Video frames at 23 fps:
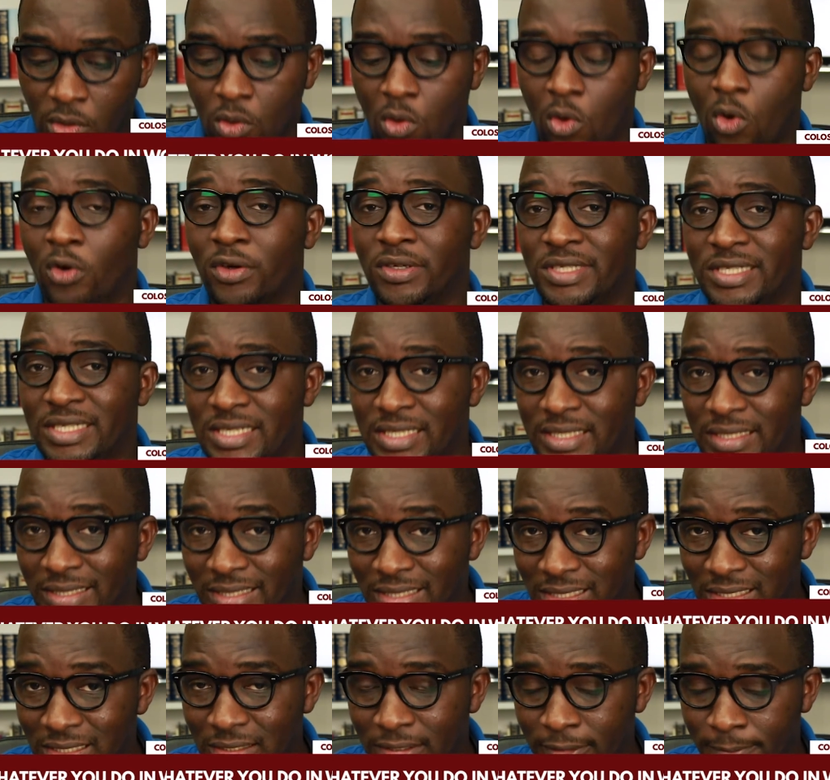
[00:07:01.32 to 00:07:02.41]
or deed,
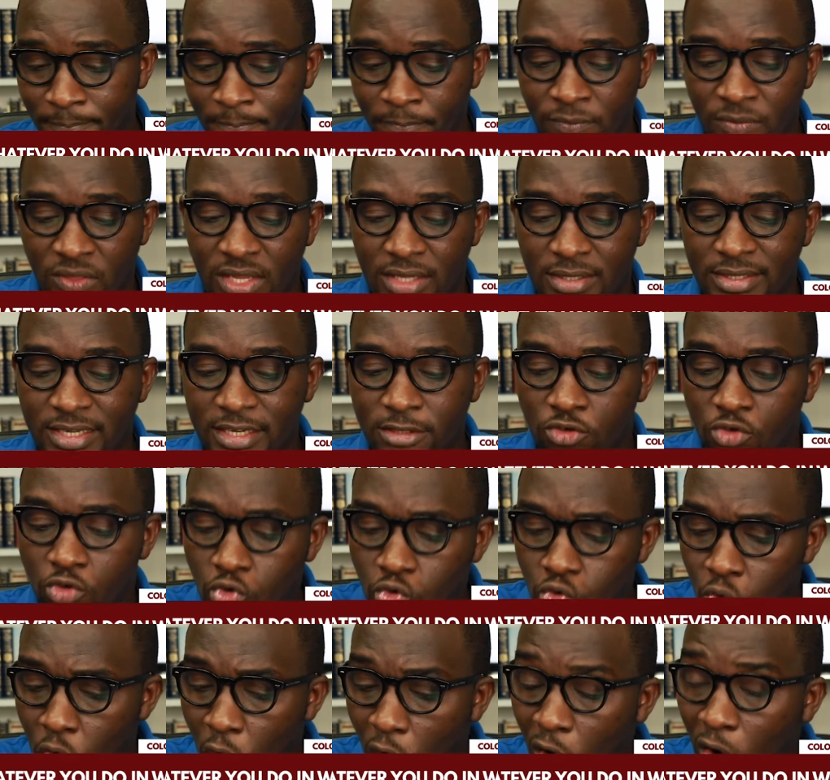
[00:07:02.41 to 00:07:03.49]
it says,
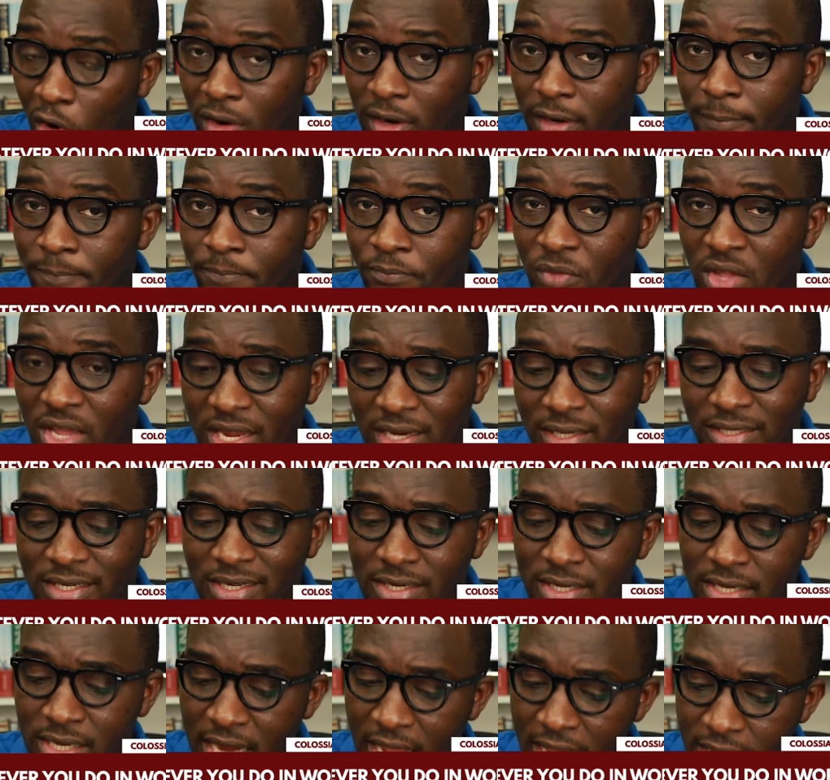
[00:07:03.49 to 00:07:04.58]
do all in the
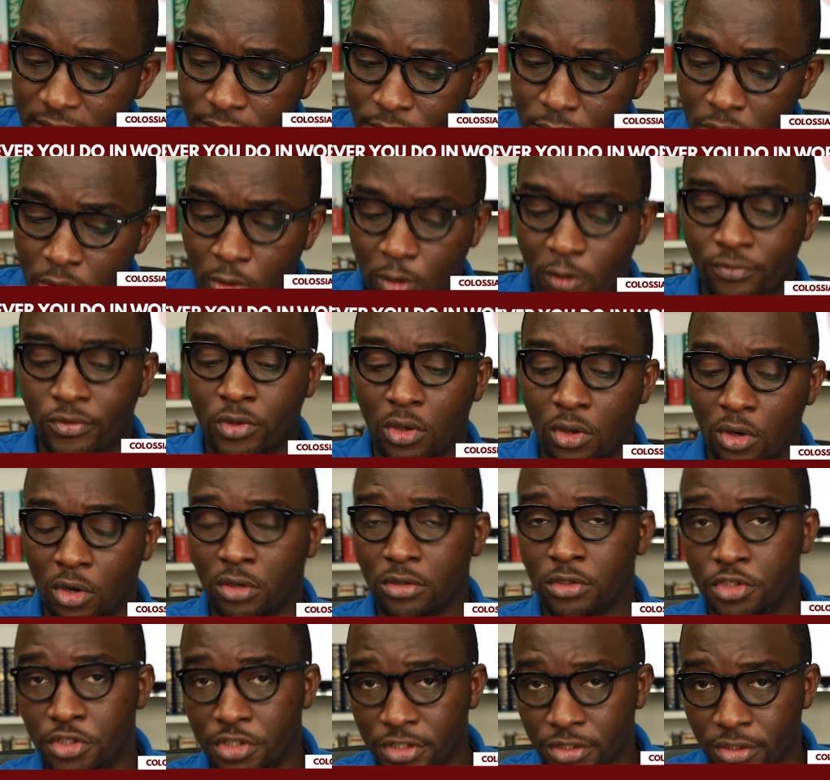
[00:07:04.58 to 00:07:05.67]
name of the
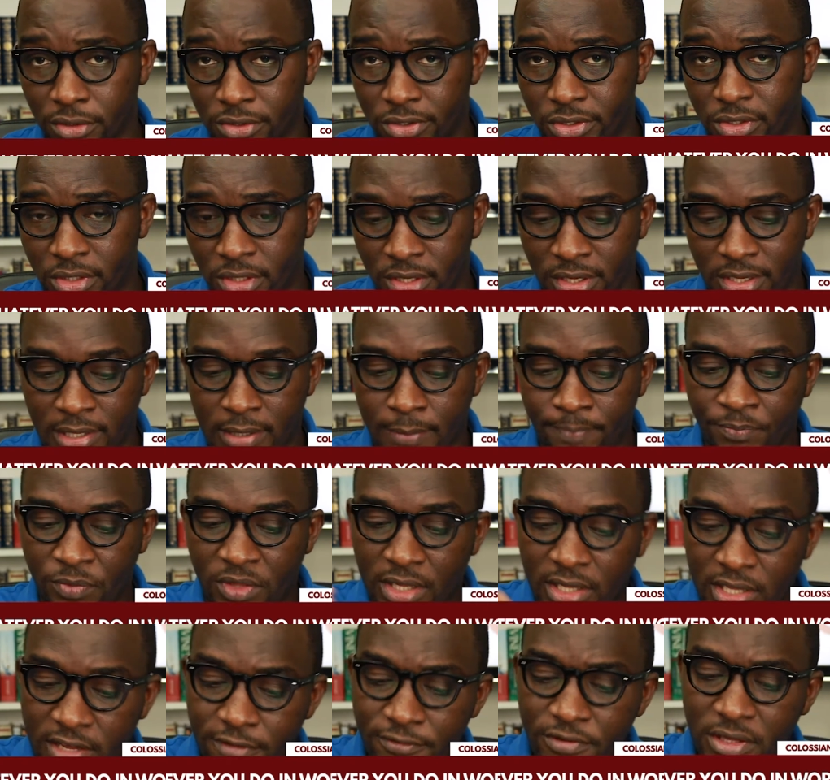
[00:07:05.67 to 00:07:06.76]
Lord Jesus,
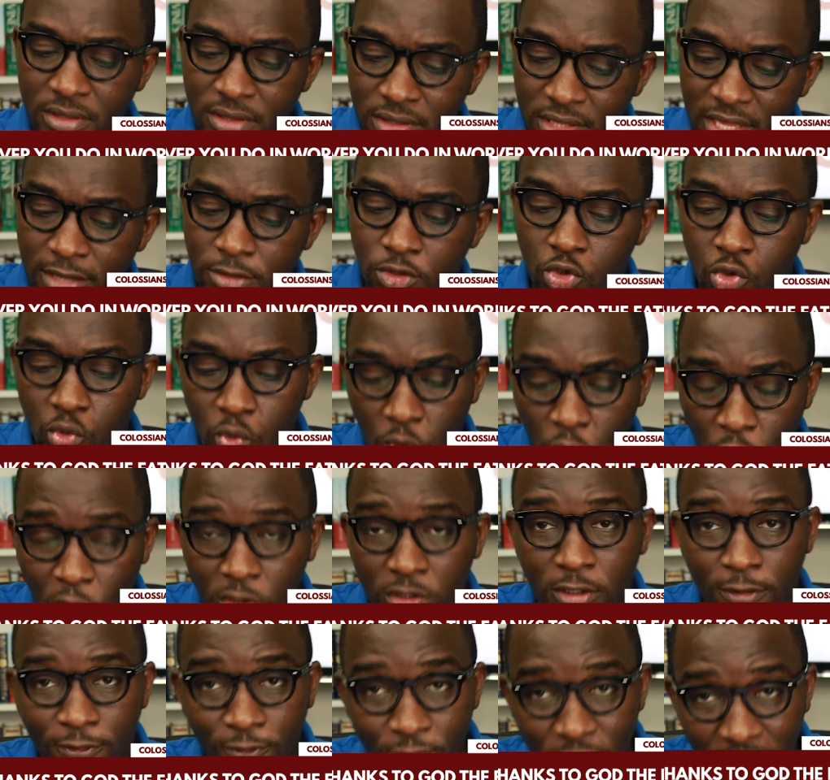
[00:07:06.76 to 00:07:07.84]
giving thanks to
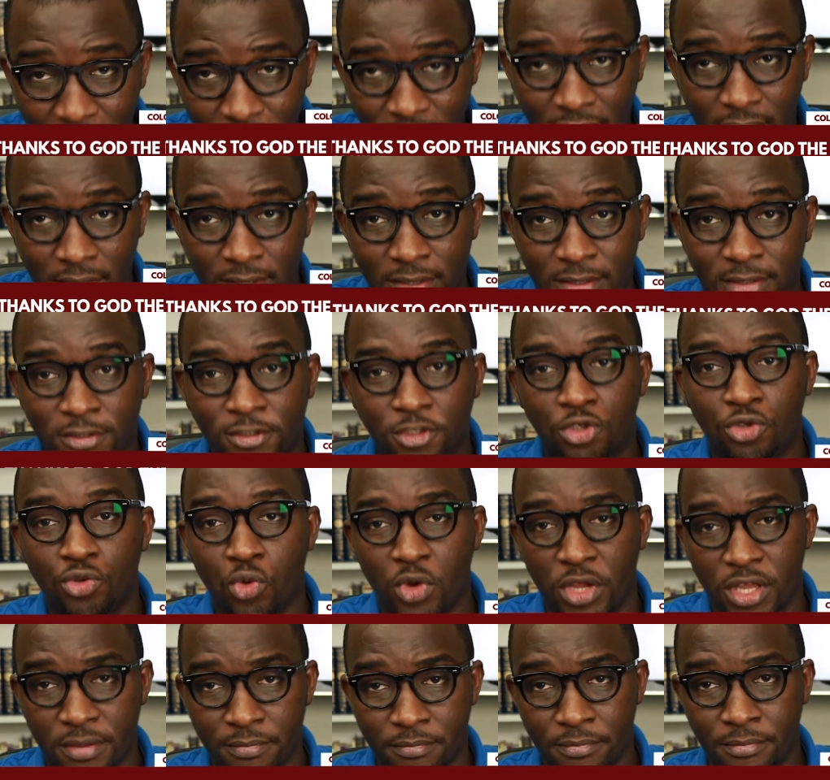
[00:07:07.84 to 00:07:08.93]
God the Father through
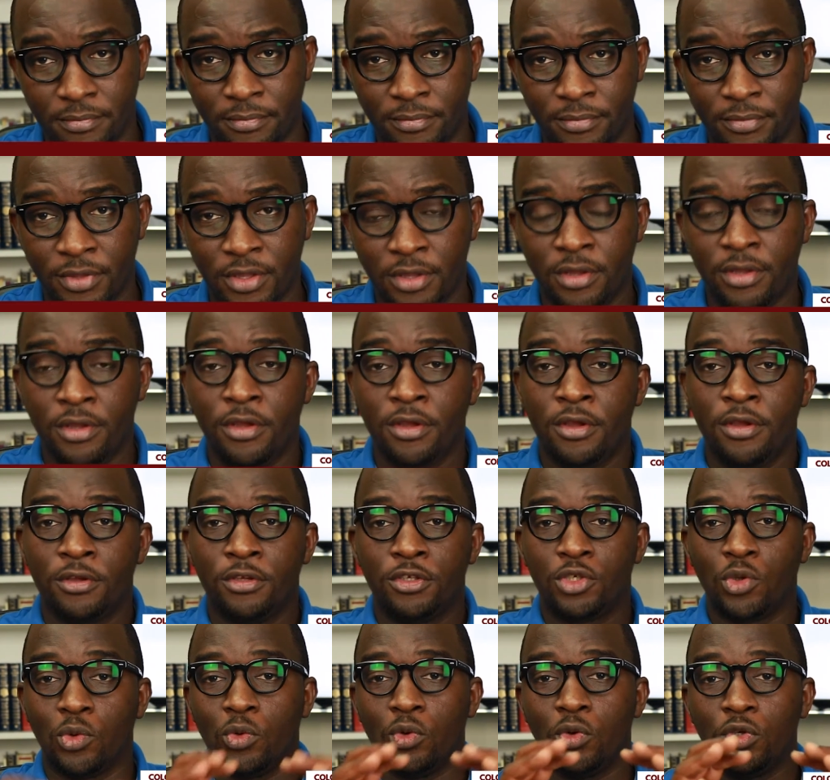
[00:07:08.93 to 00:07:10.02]
him.
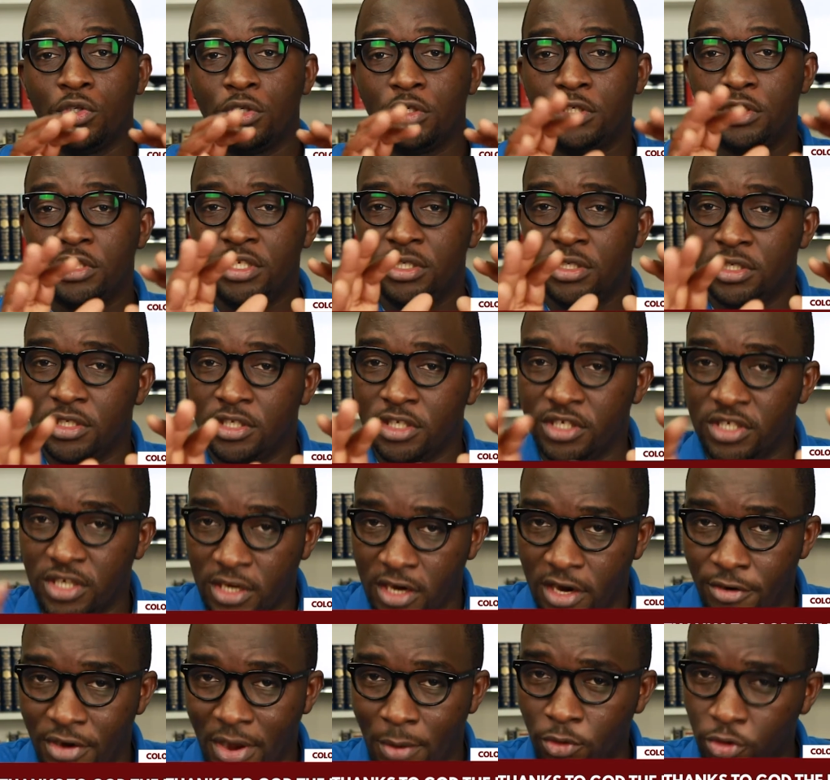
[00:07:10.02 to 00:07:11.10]
So this is the
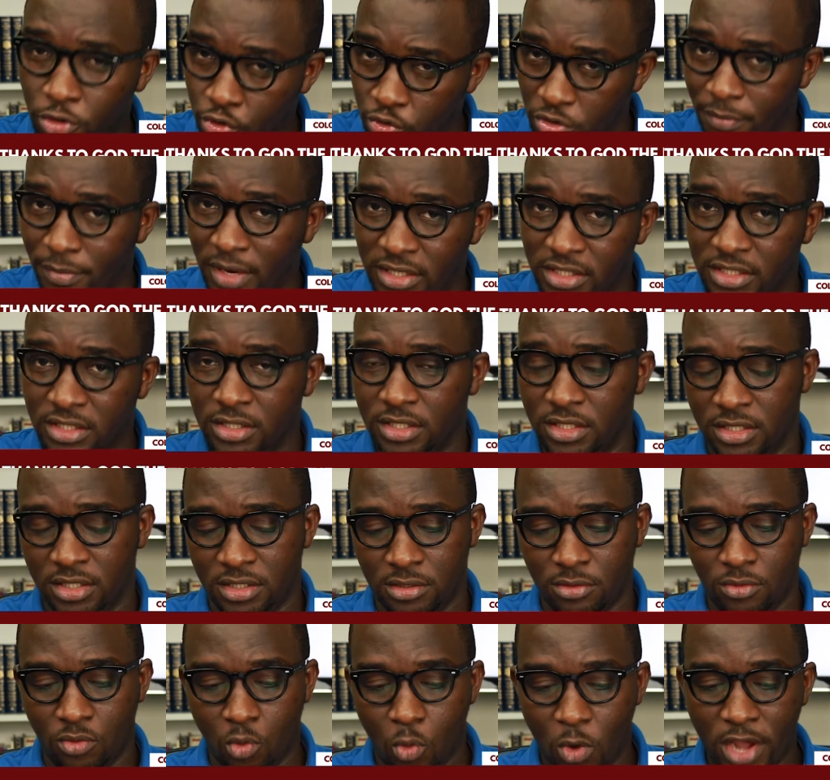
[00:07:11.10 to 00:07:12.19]
scenario. I want you to imagine
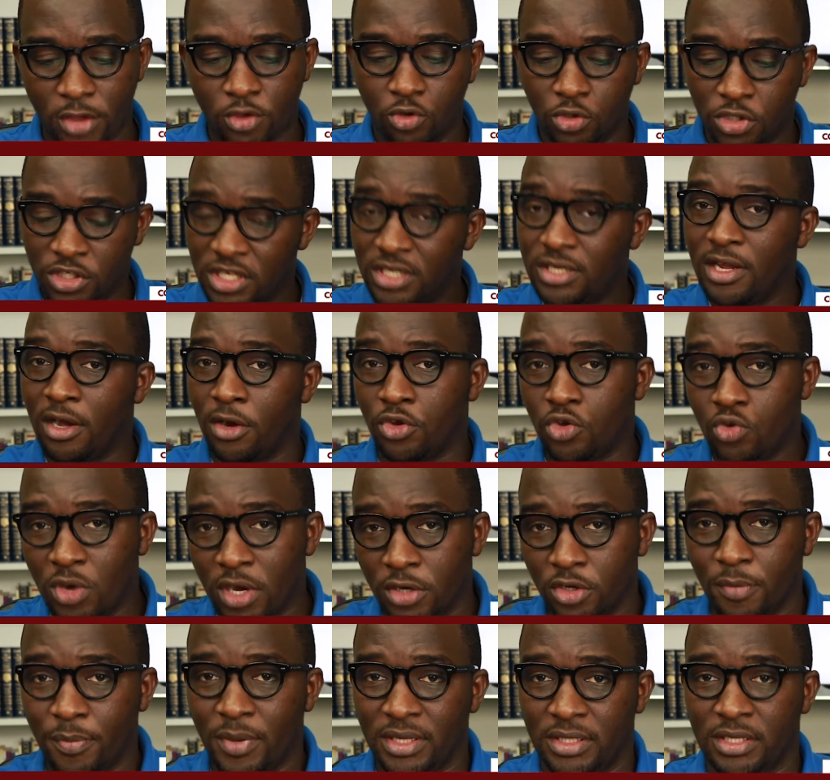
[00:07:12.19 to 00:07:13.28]
this, where you sit down, you
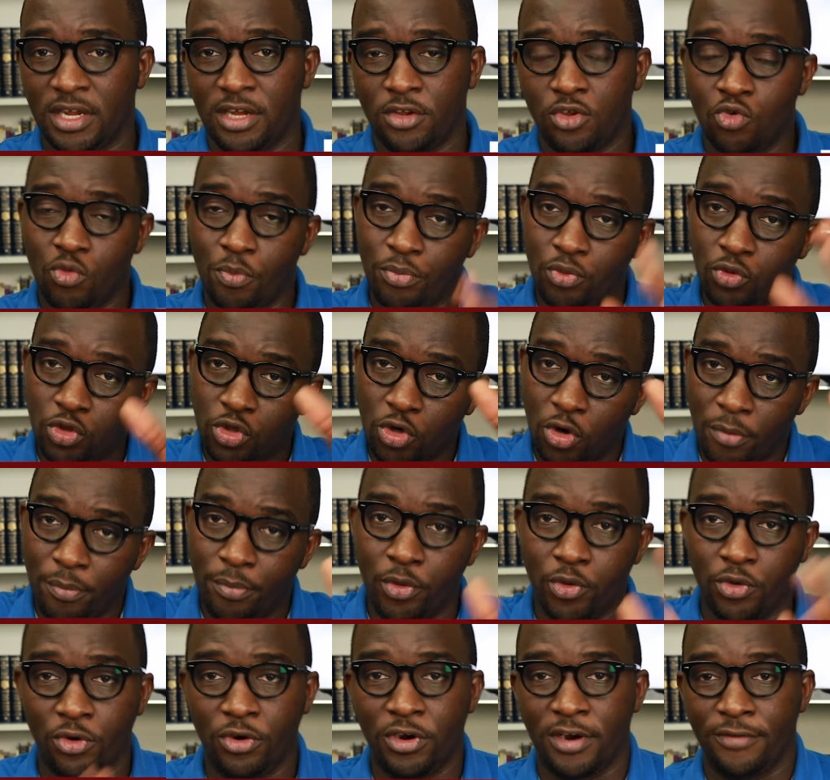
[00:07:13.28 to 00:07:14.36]
and your partner, you put on
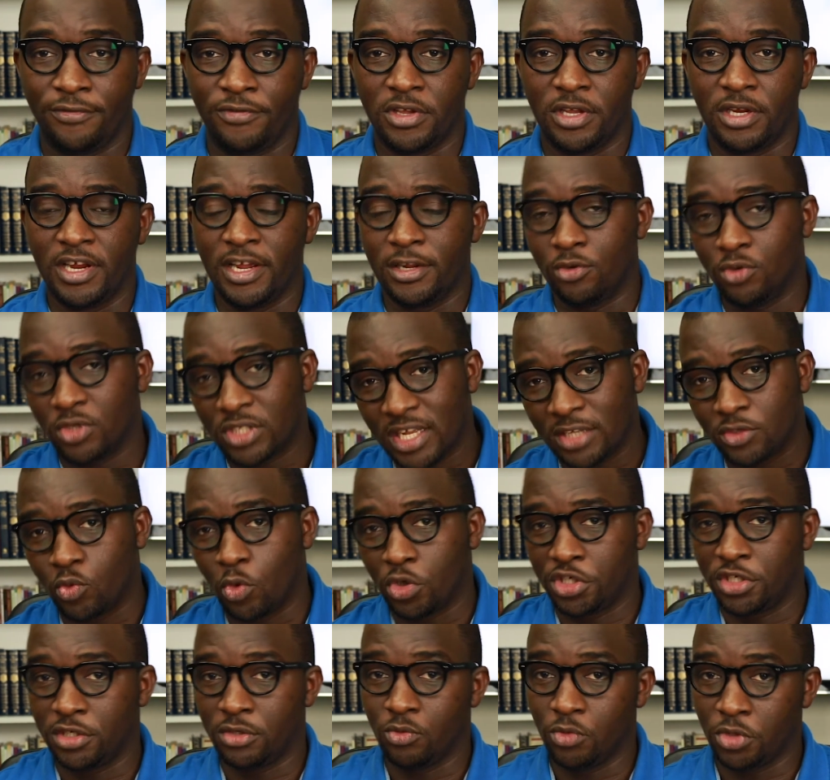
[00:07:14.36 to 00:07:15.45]
pornography, then you start
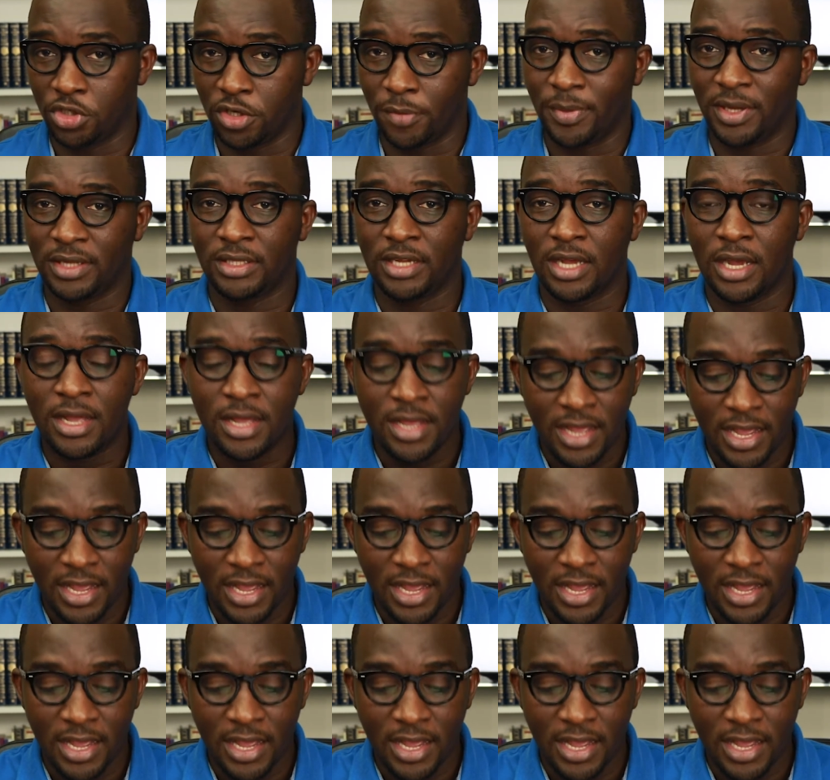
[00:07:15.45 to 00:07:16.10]
watching with your partner,